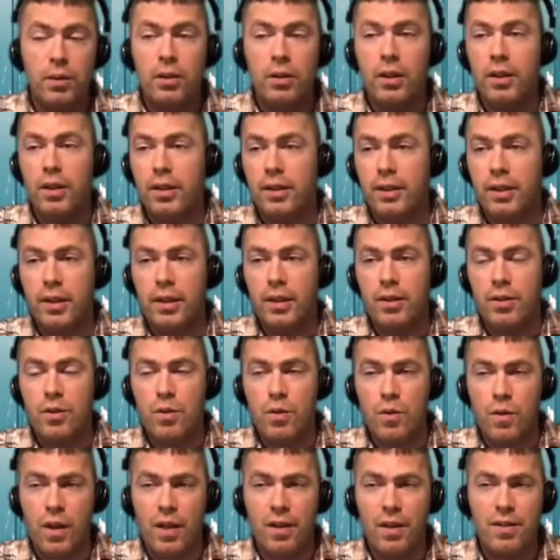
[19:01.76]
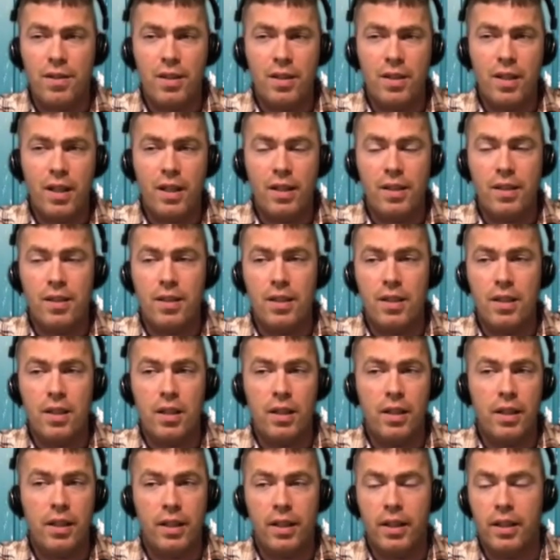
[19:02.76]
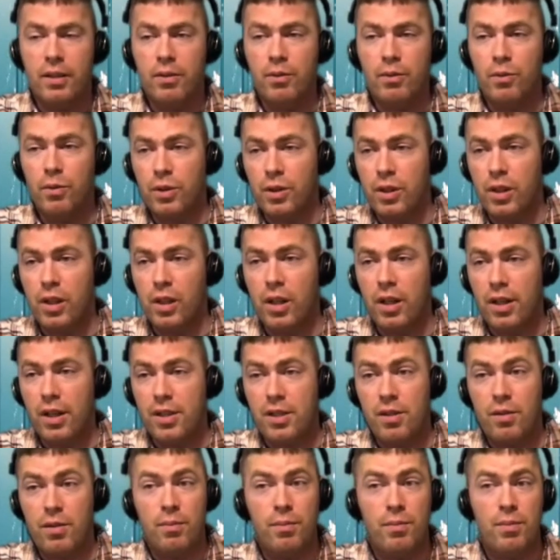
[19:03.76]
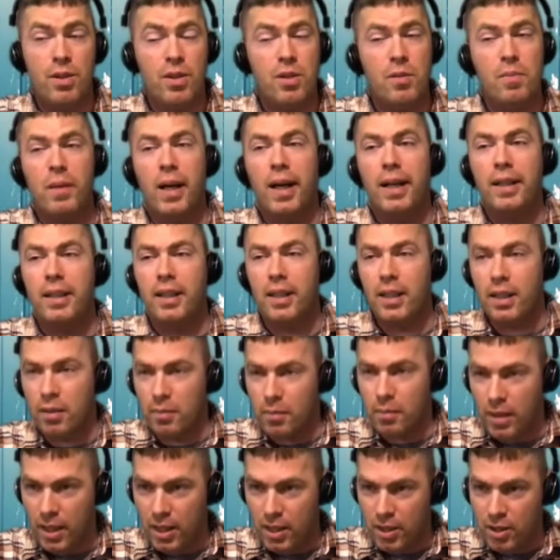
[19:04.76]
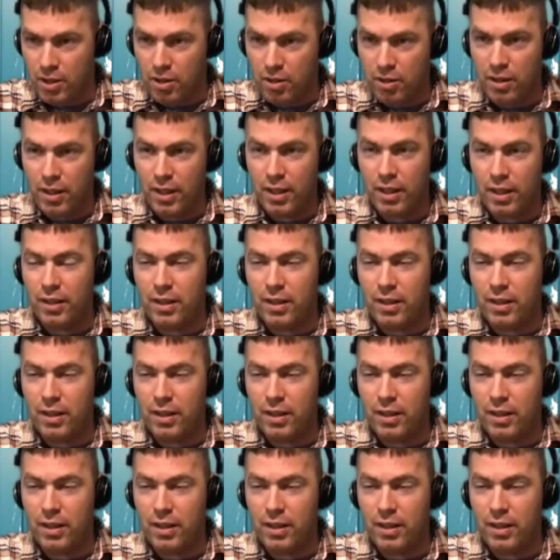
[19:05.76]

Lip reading: And then in 2019, I got a really awesome smiling commander.